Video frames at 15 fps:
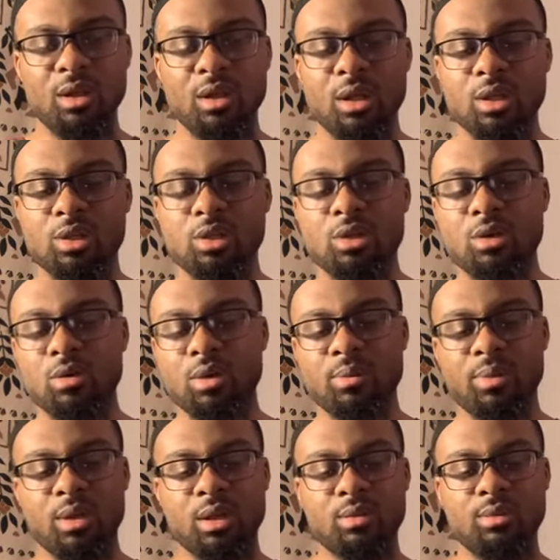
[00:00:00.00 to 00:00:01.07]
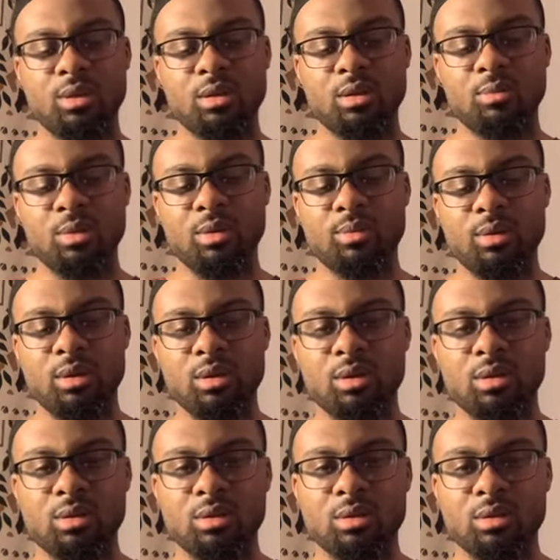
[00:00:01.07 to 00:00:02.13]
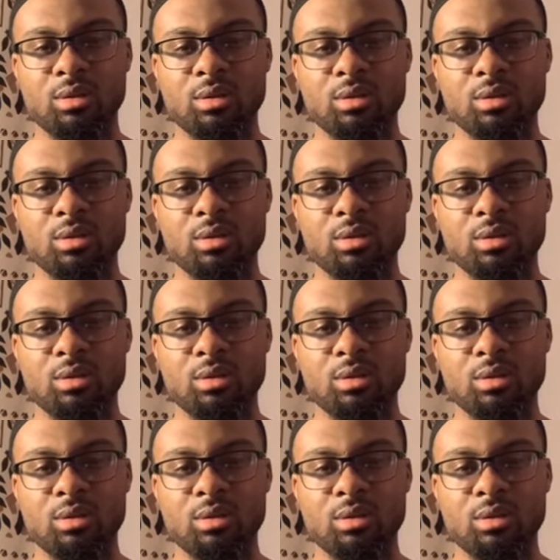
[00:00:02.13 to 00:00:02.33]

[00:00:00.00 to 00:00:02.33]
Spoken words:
And so it becomes incumbent upon us.